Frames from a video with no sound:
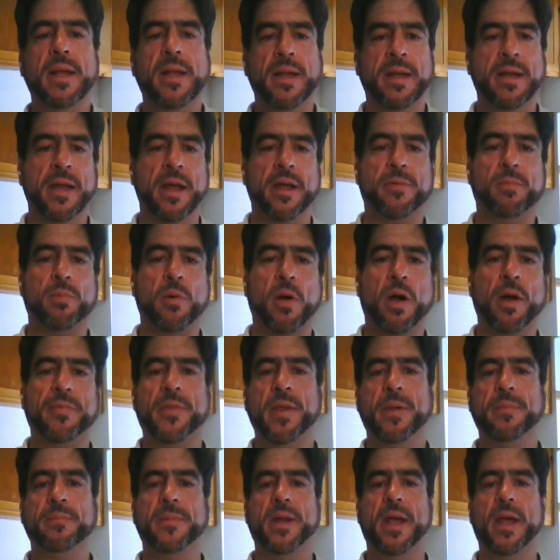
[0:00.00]
He hath brought
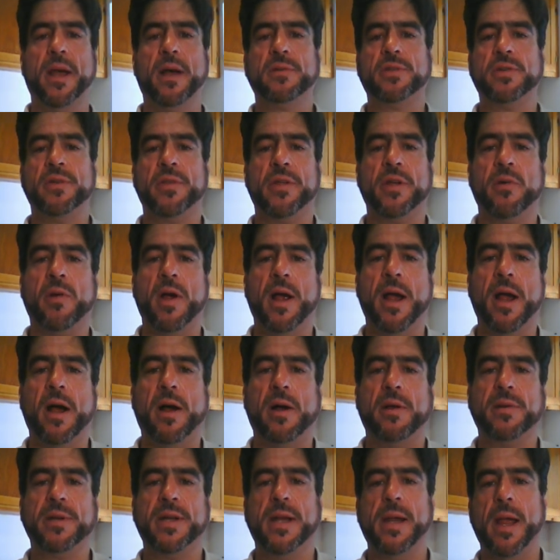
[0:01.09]
them down to the
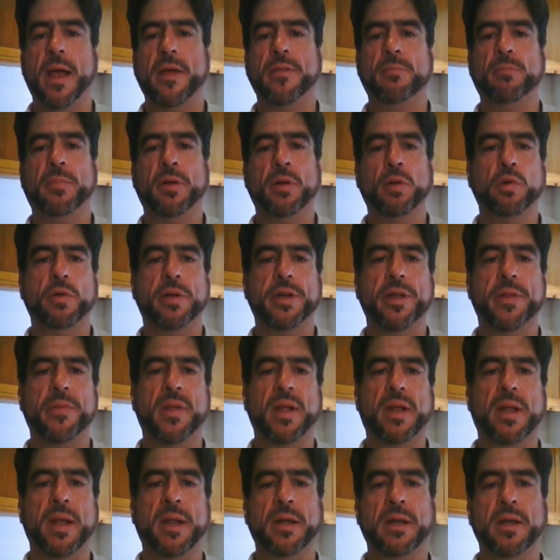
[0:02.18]
ground. He hath polluted the
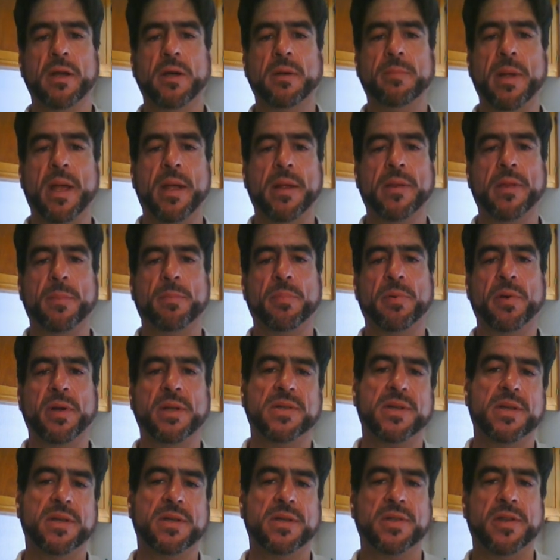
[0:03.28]
kingdom and the
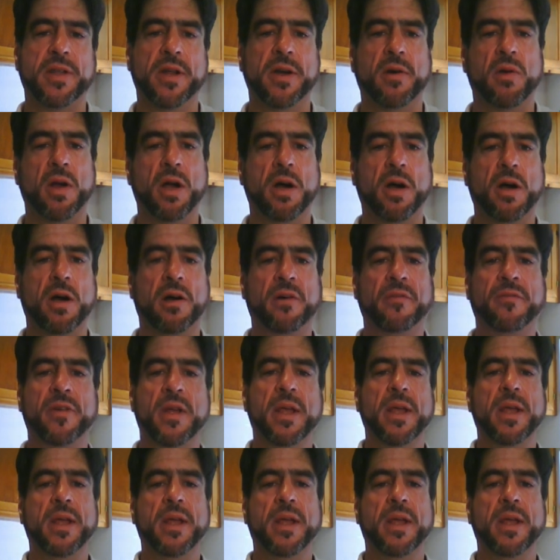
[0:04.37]
princes thereof.